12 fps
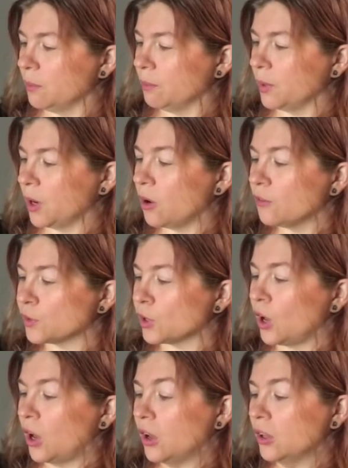But
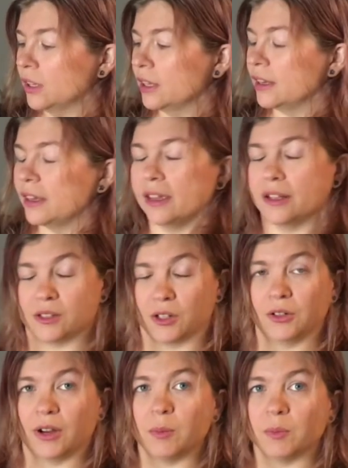overall, it's
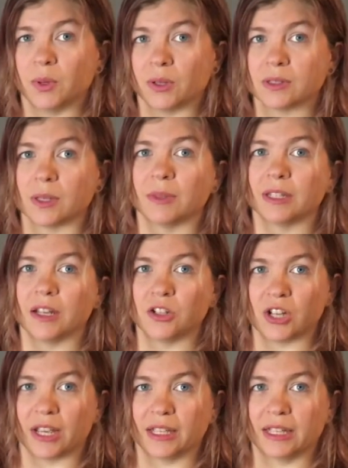a great book, something to
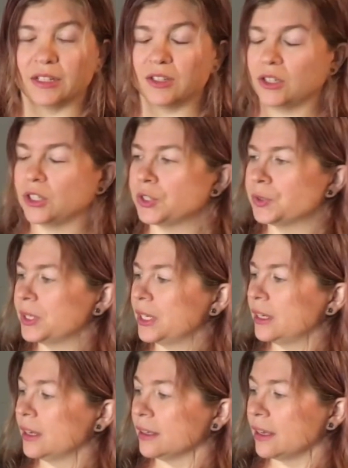check into.
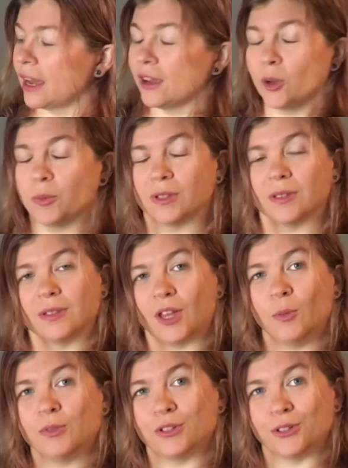I hope this has
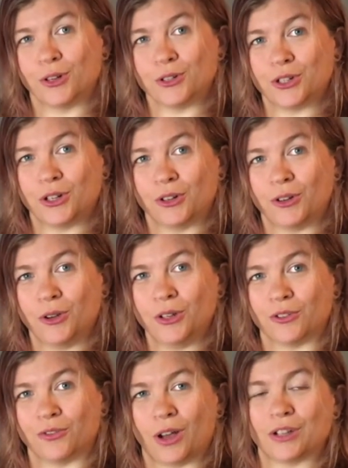helped to nurture and grow
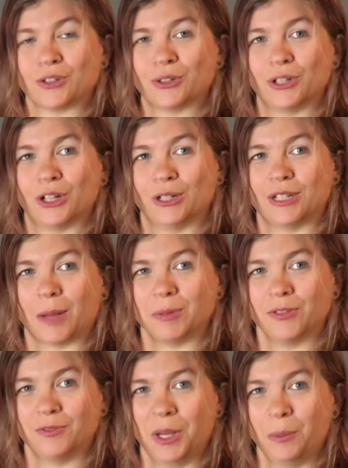your foster or
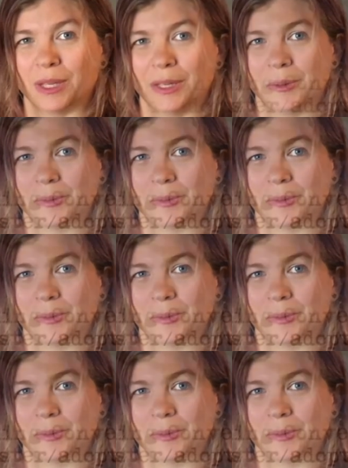adoptive family.